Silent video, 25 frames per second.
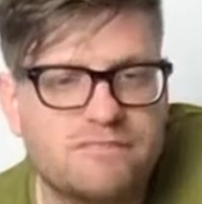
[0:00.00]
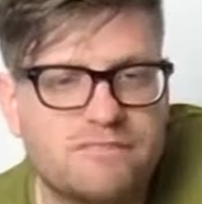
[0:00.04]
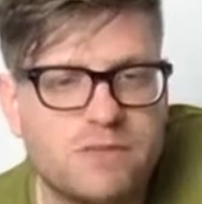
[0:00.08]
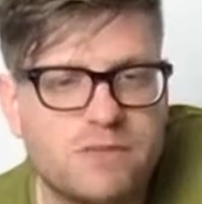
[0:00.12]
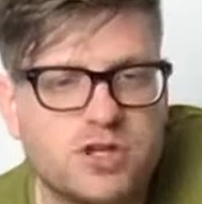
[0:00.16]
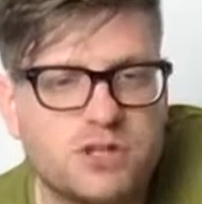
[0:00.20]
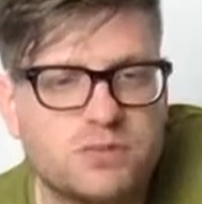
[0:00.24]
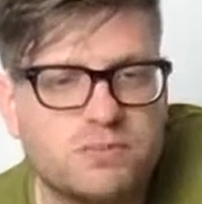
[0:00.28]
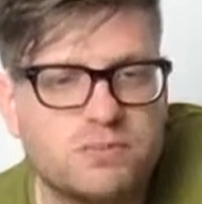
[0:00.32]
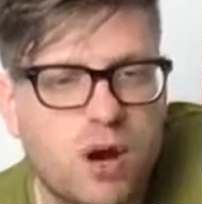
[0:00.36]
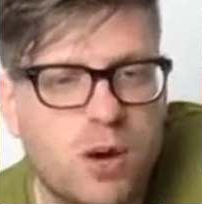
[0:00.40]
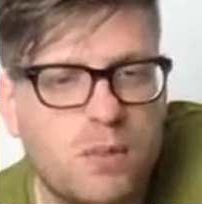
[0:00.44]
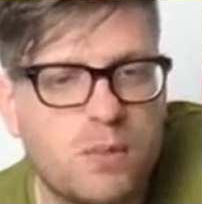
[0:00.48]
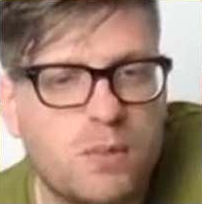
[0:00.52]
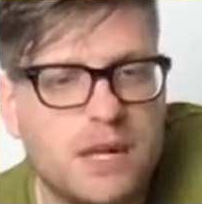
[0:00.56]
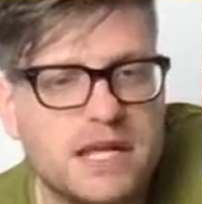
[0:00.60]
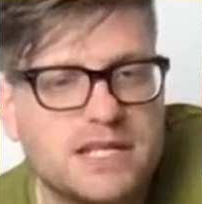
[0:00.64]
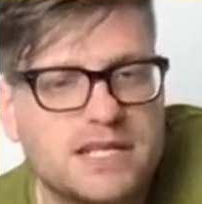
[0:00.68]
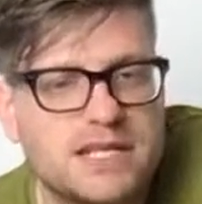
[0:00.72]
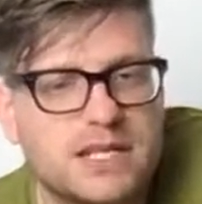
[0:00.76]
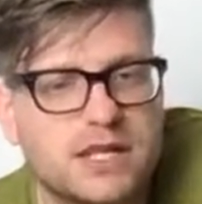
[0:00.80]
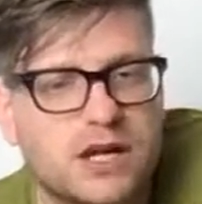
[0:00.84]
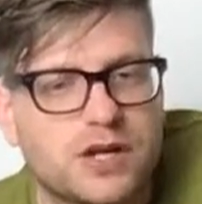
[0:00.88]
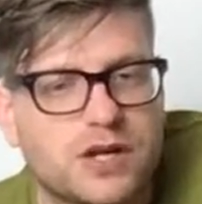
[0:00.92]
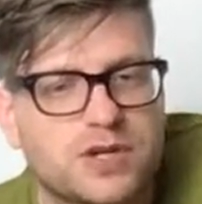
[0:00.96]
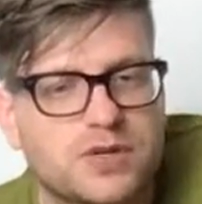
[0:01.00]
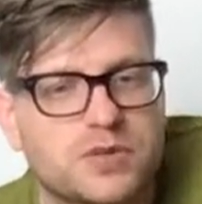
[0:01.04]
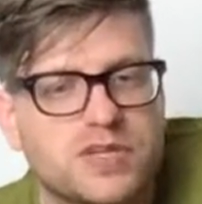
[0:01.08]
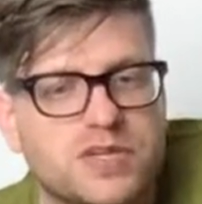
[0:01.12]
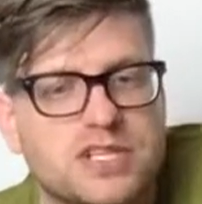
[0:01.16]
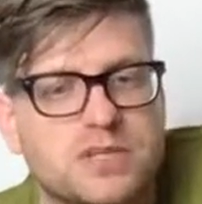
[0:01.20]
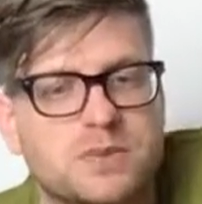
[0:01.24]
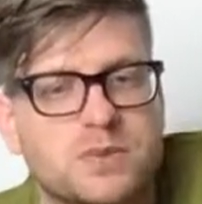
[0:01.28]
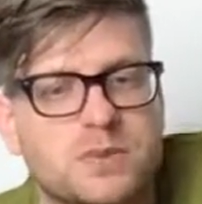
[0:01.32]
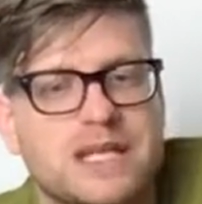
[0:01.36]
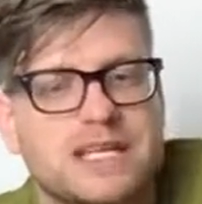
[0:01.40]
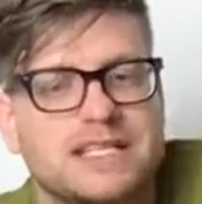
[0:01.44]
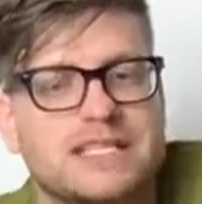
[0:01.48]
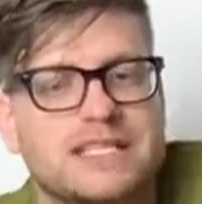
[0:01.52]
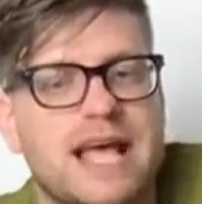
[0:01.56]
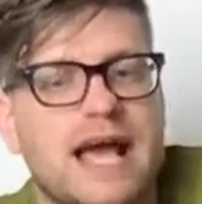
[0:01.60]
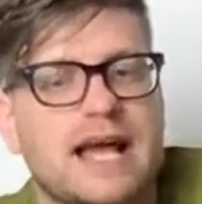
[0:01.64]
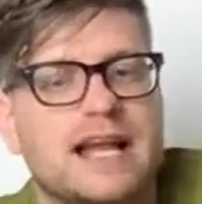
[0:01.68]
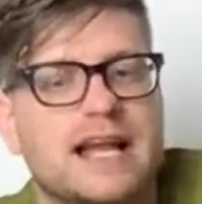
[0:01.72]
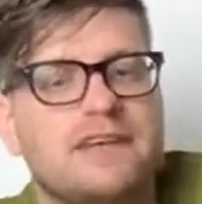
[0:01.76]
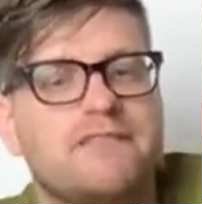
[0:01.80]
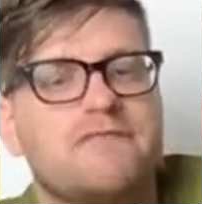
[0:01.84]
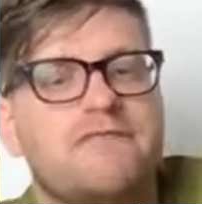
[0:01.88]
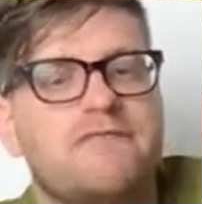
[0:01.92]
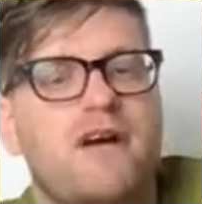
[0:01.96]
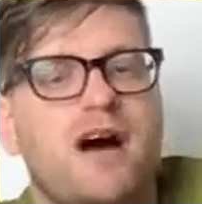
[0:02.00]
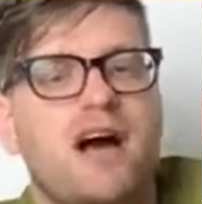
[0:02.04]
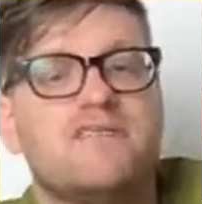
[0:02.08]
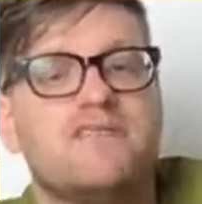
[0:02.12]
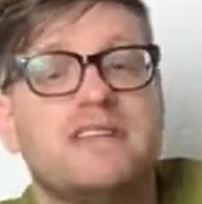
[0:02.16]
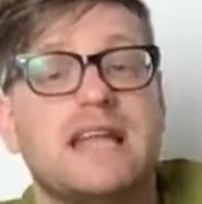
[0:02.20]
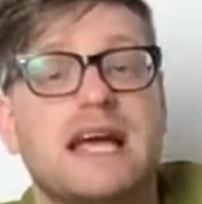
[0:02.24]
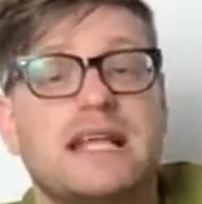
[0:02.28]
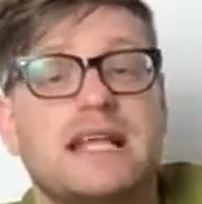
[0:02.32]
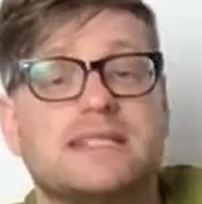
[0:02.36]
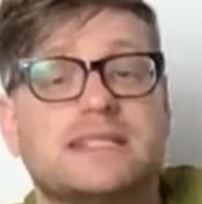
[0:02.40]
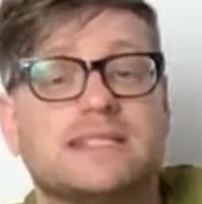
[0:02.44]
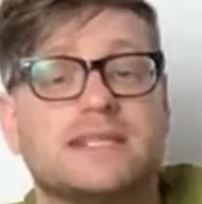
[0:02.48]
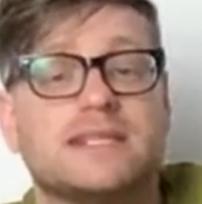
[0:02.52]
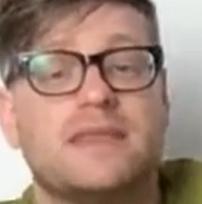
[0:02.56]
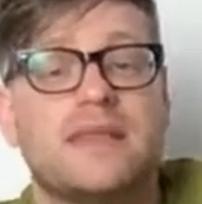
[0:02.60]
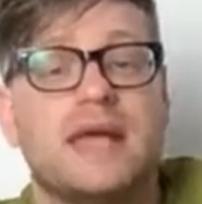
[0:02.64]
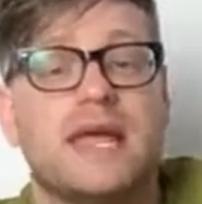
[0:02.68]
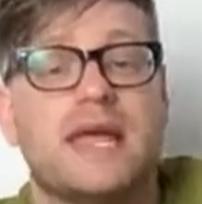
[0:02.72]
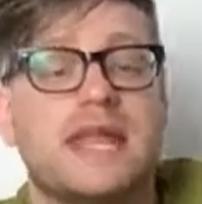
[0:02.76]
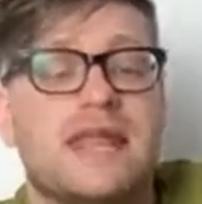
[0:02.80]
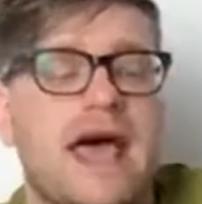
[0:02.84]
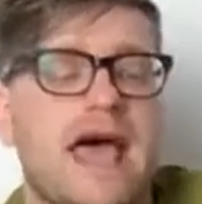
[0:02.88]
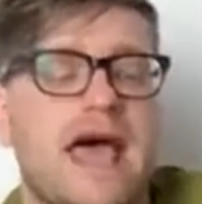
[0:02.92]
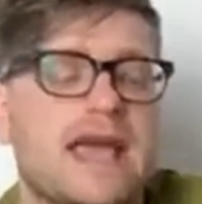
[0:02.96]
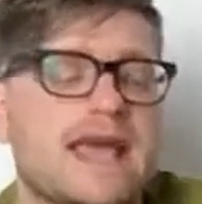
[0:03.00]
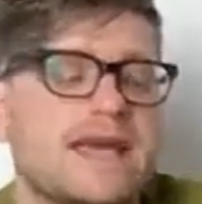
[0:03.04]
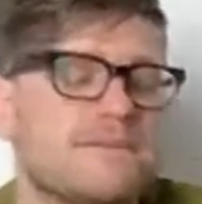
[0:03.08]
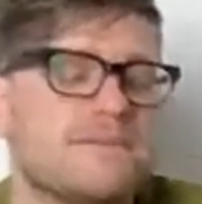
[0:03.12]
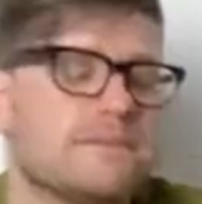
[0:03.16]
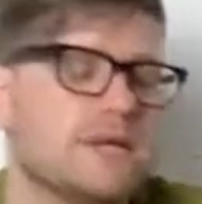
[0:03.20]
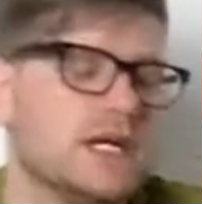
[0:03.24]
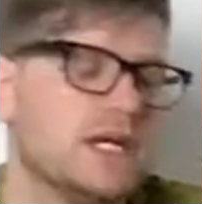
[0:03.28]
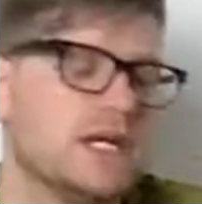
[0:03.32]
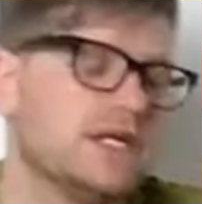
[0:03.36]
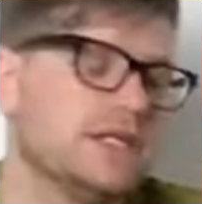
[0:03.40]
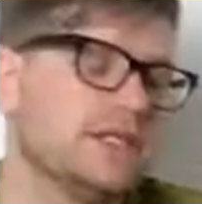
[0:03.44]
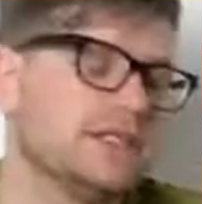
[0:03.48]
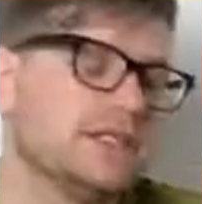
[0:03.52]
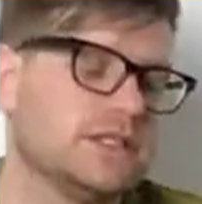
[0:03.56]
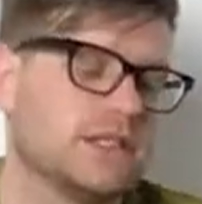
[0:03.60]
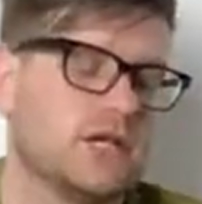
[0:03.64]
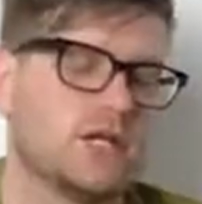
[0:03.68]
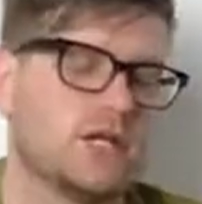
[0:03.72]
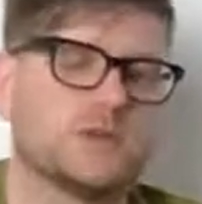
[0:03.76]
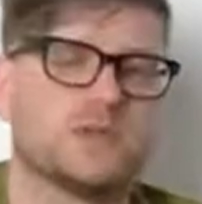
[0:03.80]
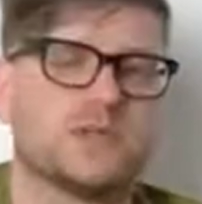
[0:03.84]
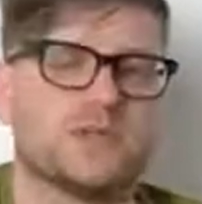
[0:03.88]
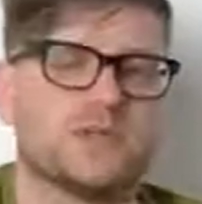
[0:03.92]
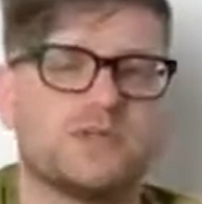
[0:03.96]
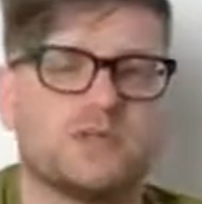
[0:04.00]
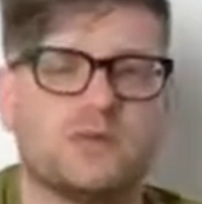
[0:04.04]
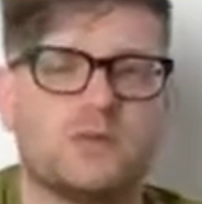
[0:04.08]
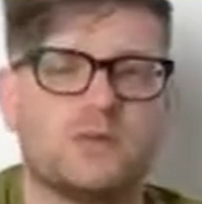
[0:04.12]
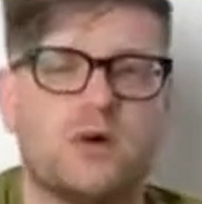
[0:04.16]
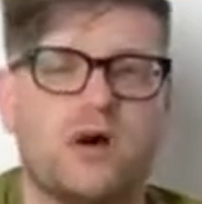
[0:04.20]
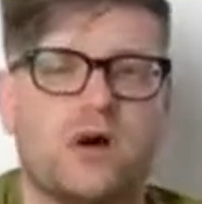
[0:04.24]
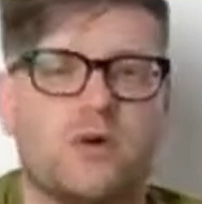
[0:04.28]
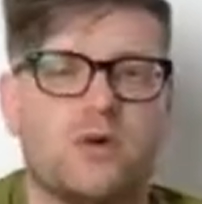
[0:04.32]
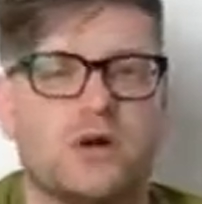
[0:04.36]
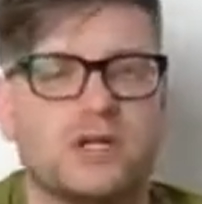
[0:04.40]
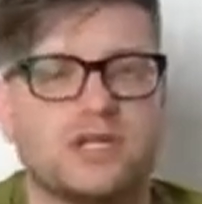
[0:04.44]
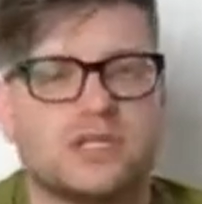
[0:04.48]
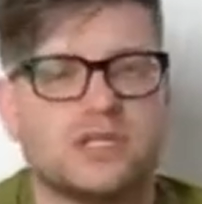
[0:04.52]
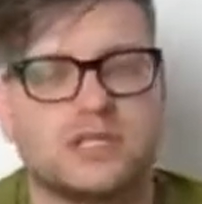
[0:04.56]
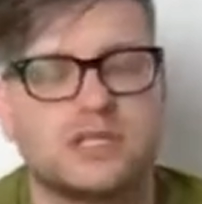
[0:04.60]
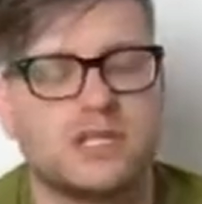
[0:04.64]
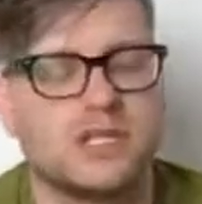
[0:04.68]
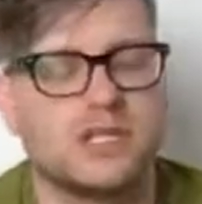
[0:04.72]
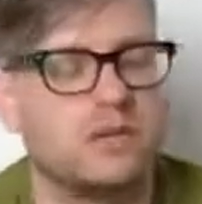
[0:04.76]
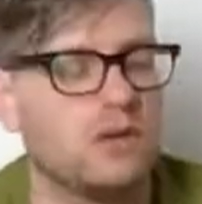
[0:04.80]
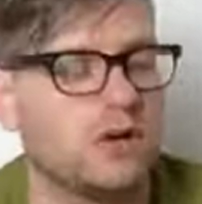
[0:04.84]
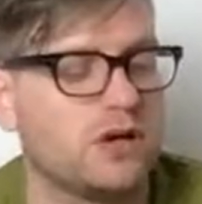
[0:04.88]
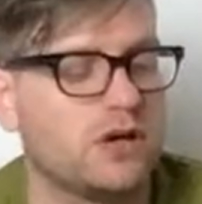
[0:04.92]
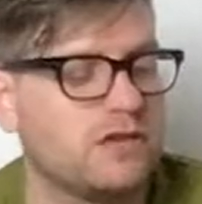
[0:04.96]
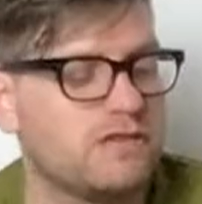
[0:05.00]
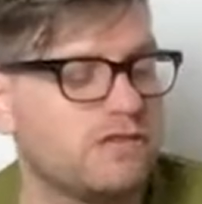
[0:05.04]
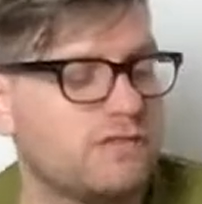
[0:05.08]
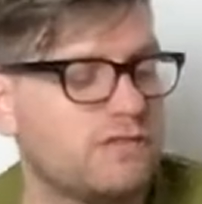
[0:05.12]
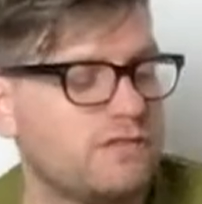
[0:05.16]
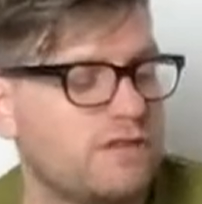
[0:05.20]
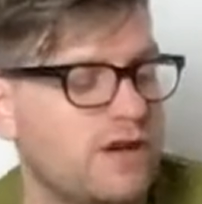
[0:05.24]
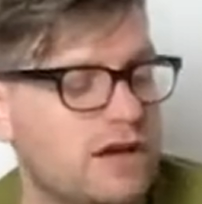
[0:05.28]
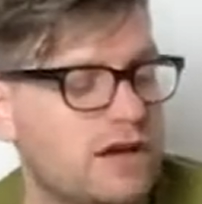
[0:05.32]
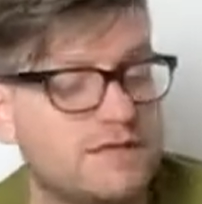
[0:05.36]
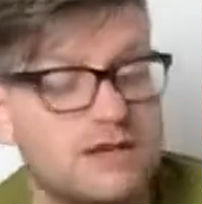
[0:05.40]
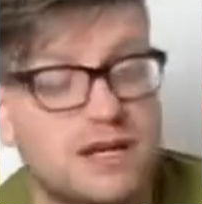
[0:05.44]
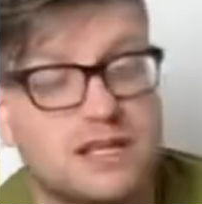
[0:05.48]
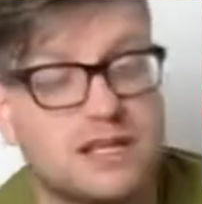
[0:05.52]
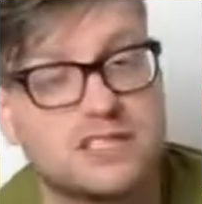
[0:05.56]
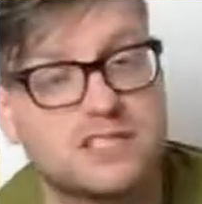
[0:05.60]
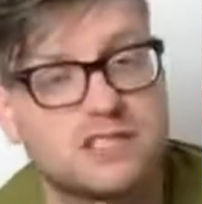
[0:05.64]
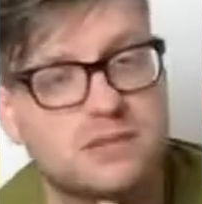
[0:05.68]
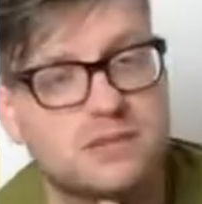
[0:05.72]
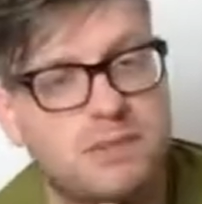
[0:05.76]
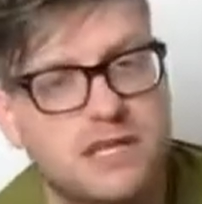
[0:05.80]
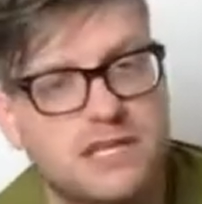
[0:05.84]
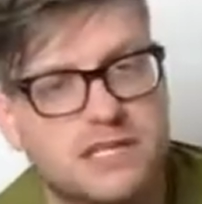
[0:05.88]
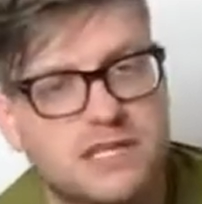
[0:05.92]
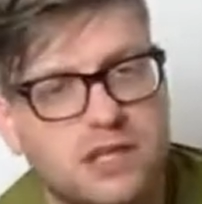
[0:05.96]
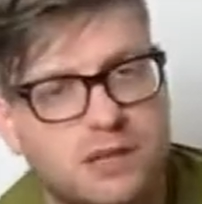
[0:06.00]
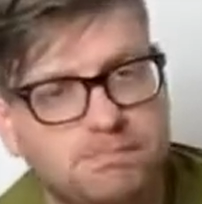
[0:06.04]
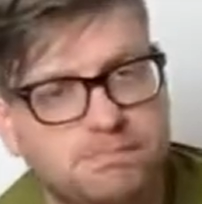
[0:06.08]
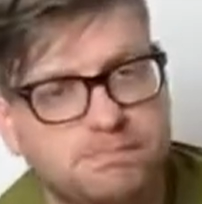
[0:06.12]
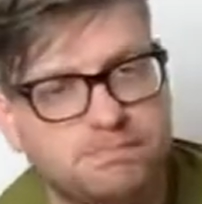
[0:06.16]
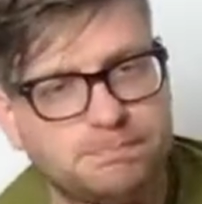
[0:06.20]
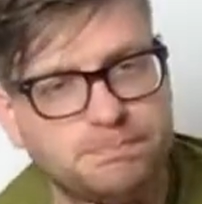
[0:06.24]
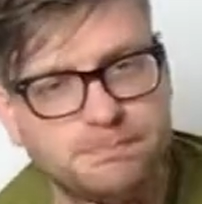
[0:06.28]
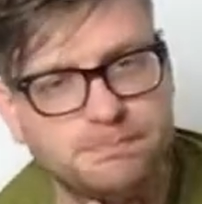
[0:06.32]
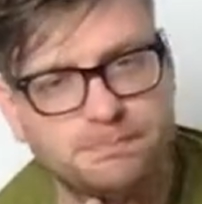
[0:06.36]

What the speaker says: most populated countries with exactly 5 letters in their name. So those were the 2 long ones that you were looking for 5 answers apiece on.